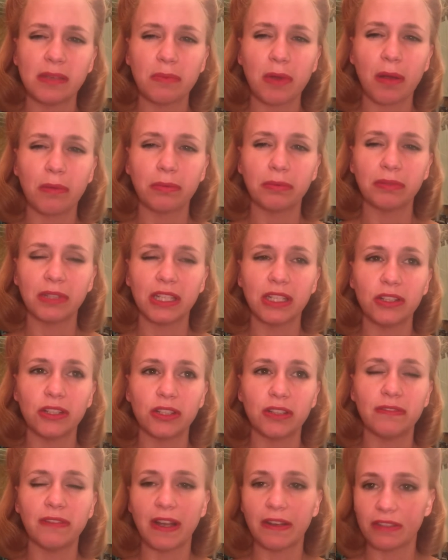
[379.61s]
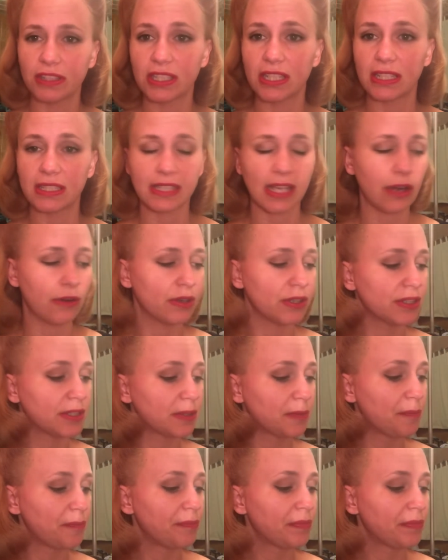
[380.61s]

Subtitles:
probably a good 5 or 6 hours.